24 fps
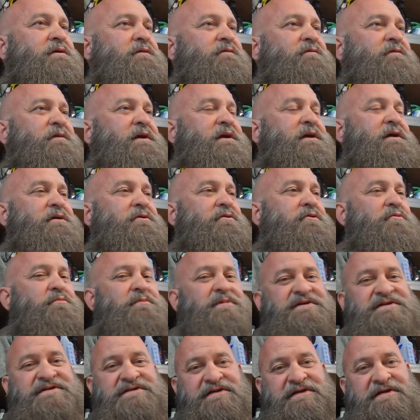video on my
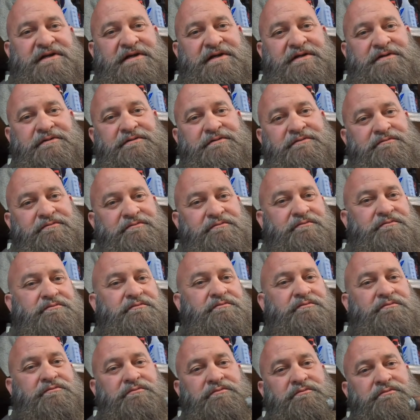seat,
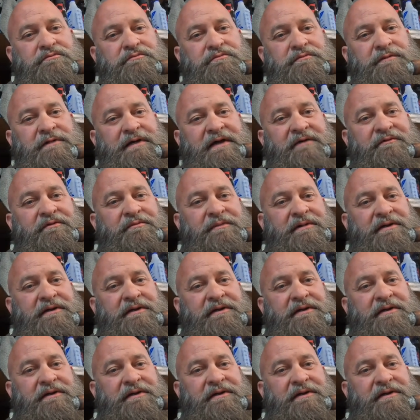having